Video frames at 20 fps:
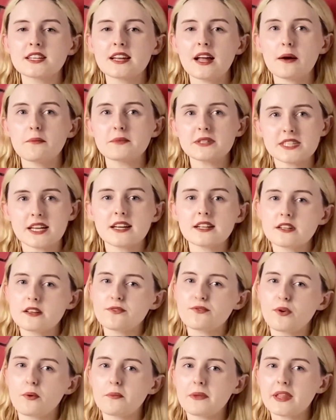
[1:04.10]
to now Mercedes
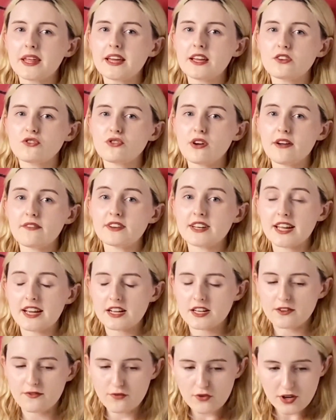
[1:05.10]
Formula E driver Nick
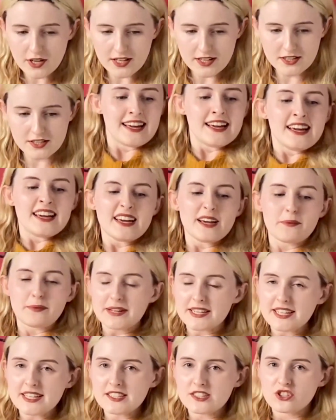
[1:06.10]
de Vries. He'll be
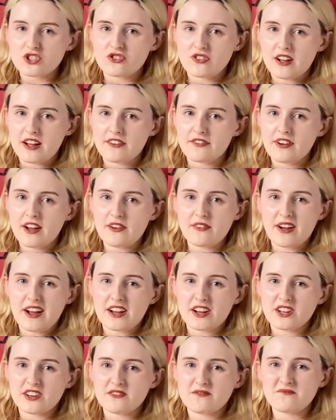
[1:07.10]
a decent driver, I
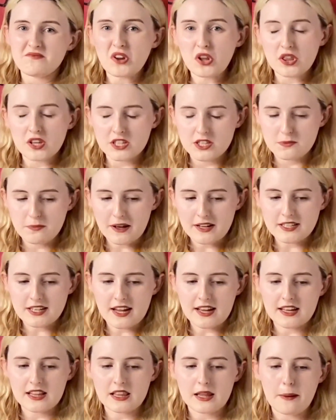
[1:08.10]
reckon, nothing
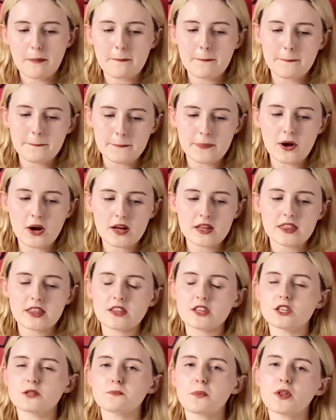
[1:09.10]
spectacular, but I
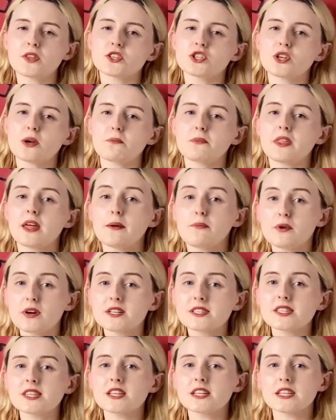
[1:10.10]
think the sponsorship that he
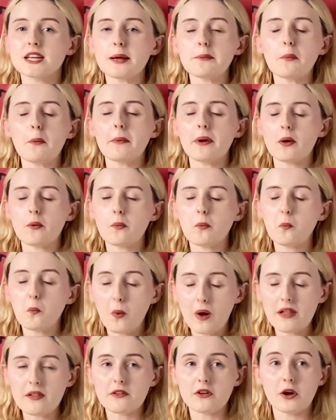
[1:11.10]
brings to the team will be a
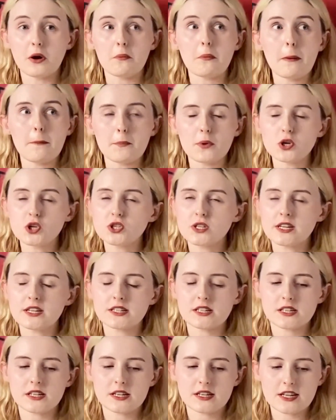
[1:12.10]
welcome and much
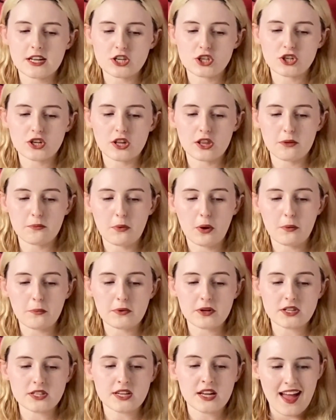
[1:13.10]
needed addition at the
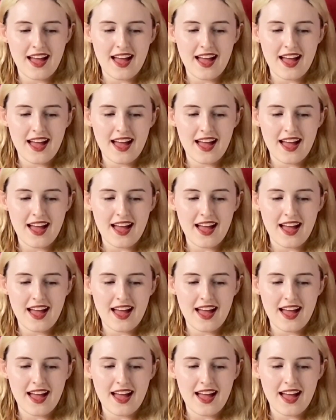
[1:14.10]
moment.